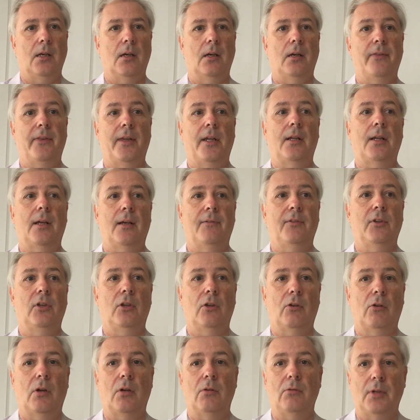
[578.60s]
and then having
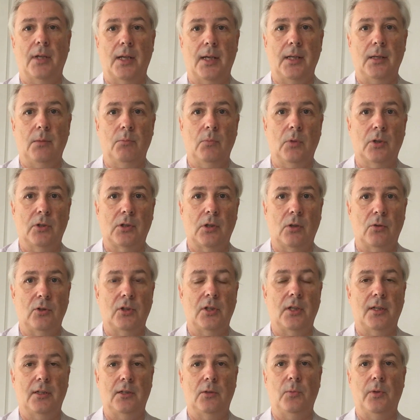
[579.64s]
your own name
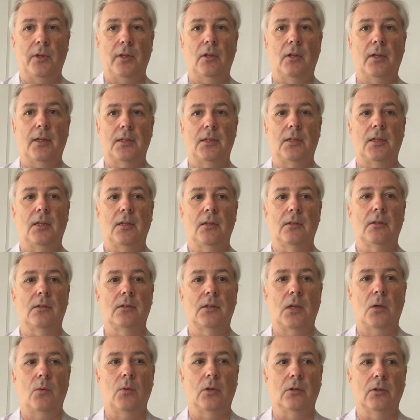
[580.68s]
associated with your listings and
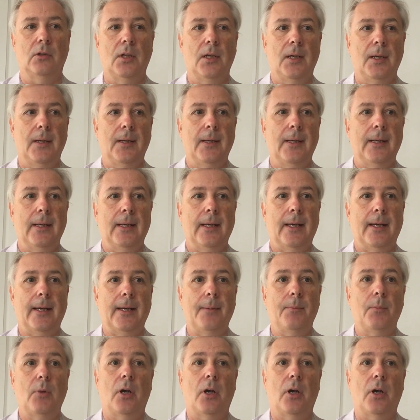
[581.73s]
so on.